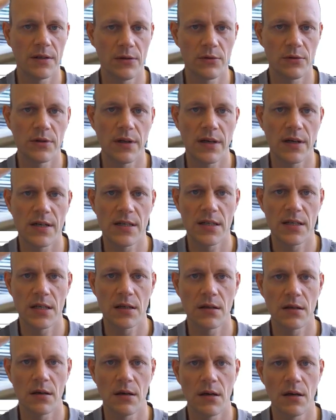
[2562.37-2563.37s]
and
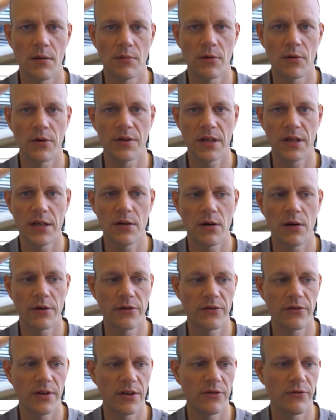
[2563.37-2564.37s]
utilizing container
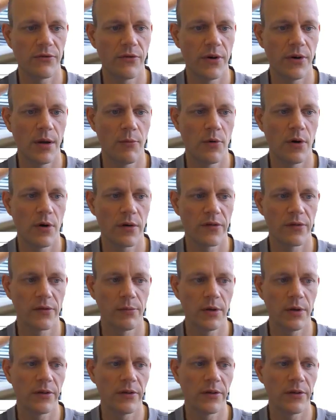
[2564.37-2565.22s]
orchestration frameworks.